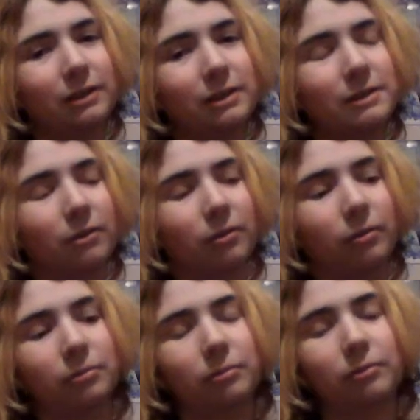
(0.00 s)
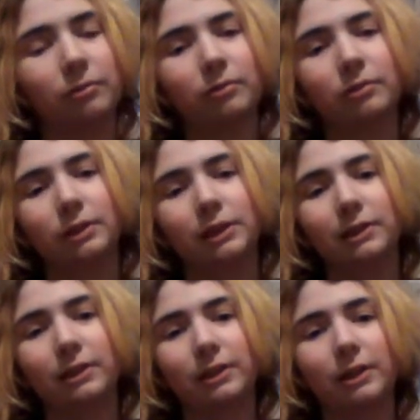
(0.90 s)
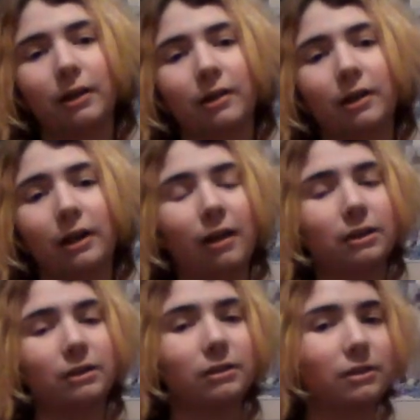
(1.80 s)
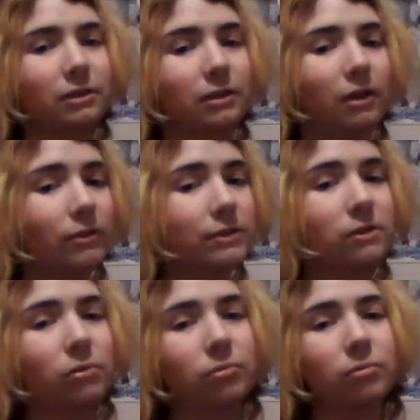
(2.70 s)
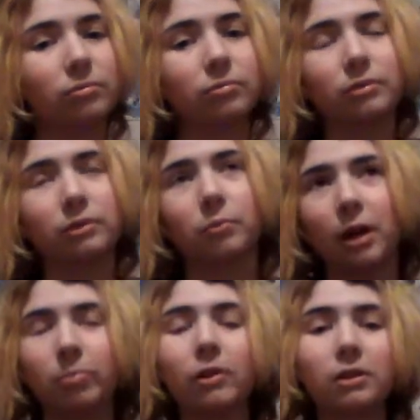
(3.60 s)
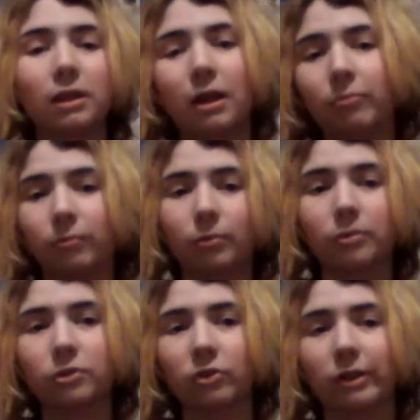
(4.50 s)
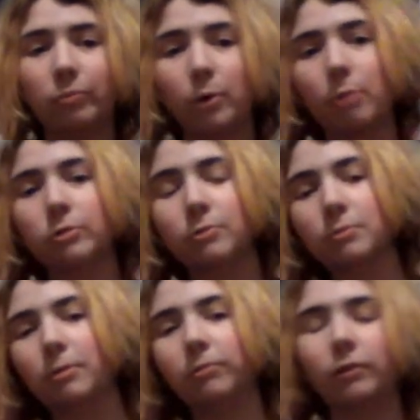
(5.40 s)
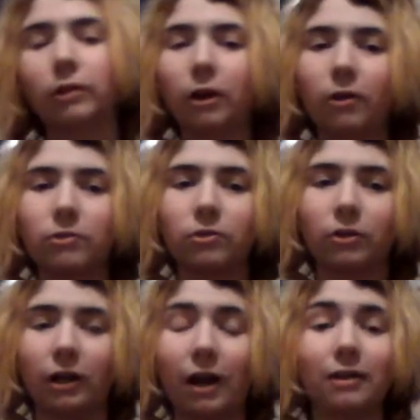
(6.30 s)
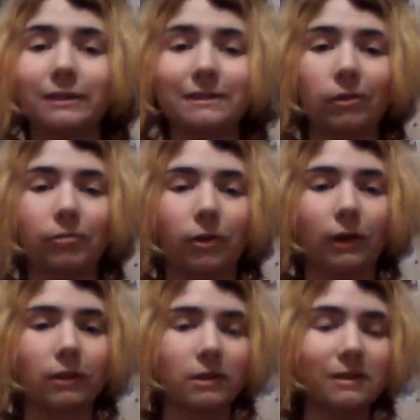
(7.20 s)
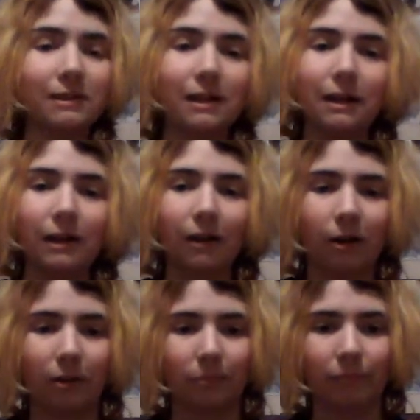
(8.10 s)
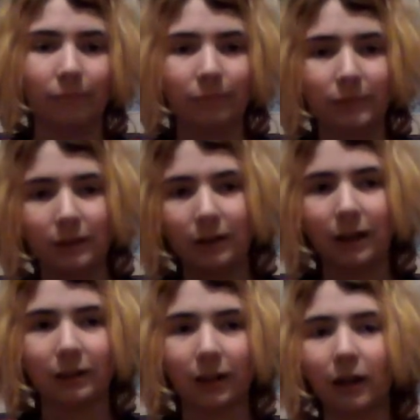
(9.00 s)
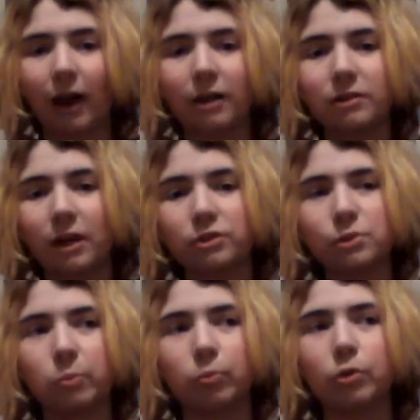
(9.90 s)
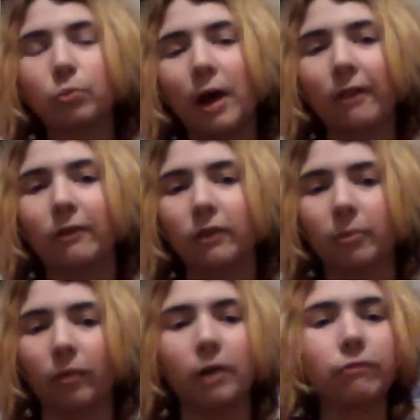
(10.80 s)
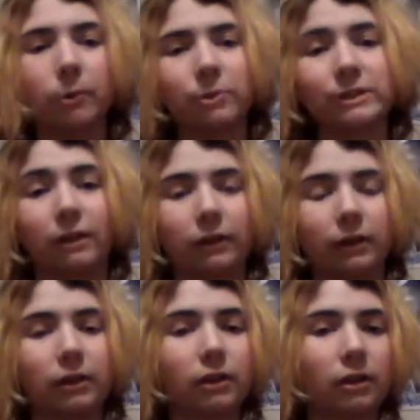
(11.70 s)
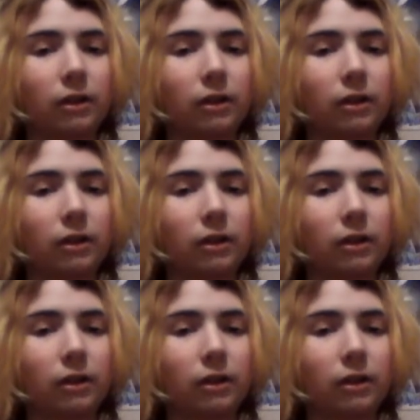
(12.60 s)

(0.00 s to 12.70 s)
so, yeah, and I also, when I played the game originally, Prompto was my favorite character, and I still feel like this. And, like, I just would rather them, like, focus on